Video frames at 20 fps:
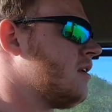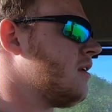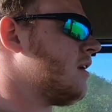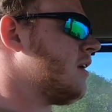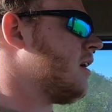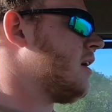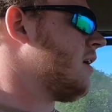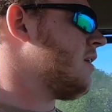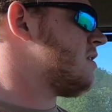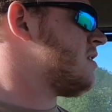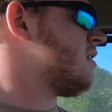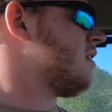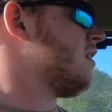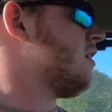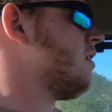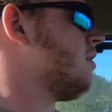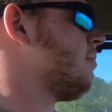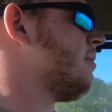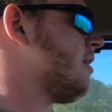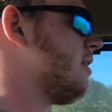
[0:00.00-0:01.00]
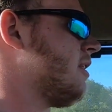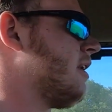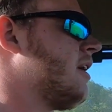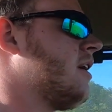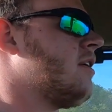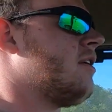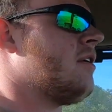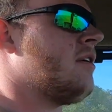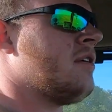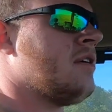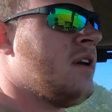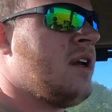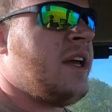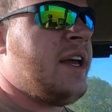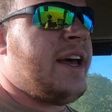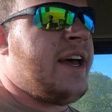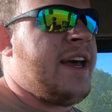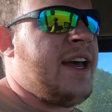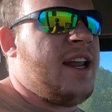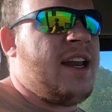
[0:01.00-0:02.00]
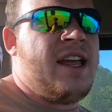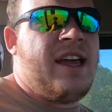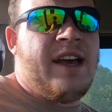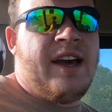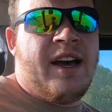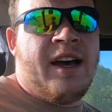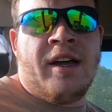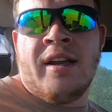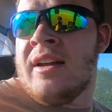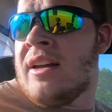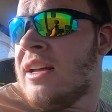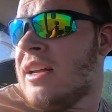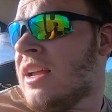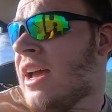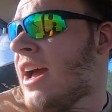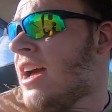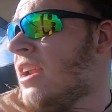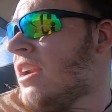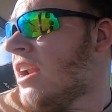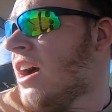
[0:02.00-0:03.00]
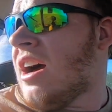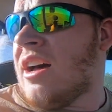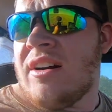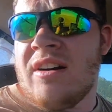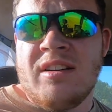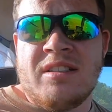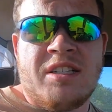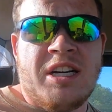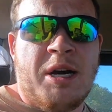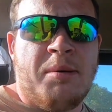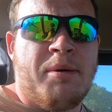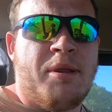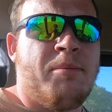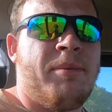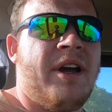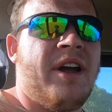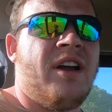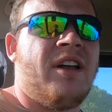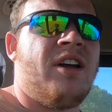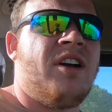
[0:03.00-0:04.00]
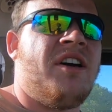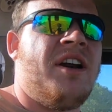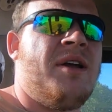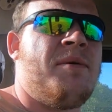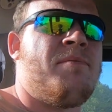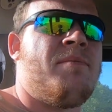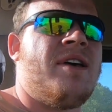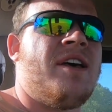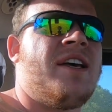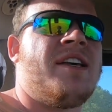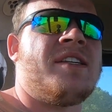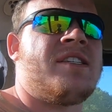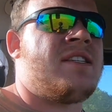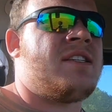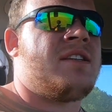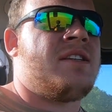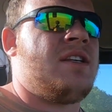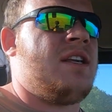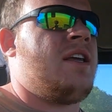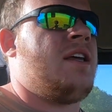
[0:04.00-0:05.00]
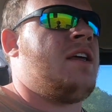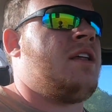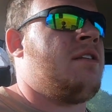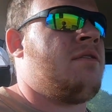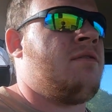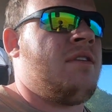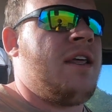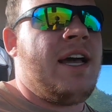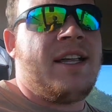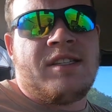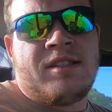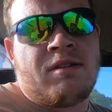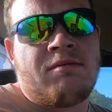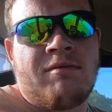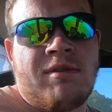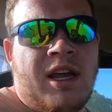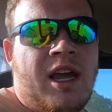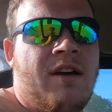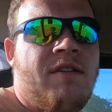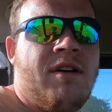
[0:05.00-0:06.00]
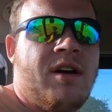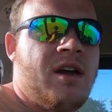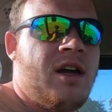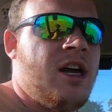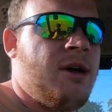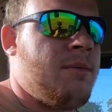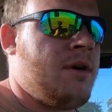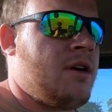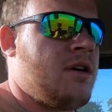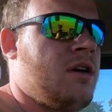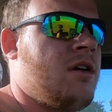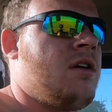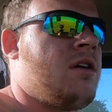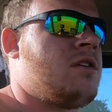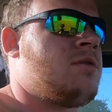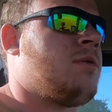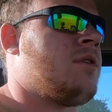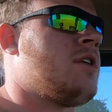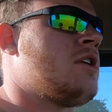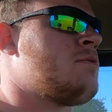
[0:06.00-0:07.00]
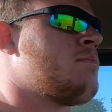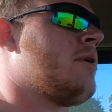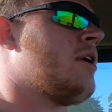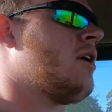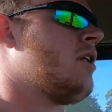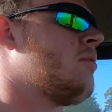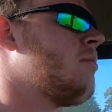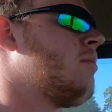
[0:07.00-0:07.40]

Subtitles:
It's a little bit later. I had a nodder on top of the baler. It missed, and that's kind of a common occurrence with this baler.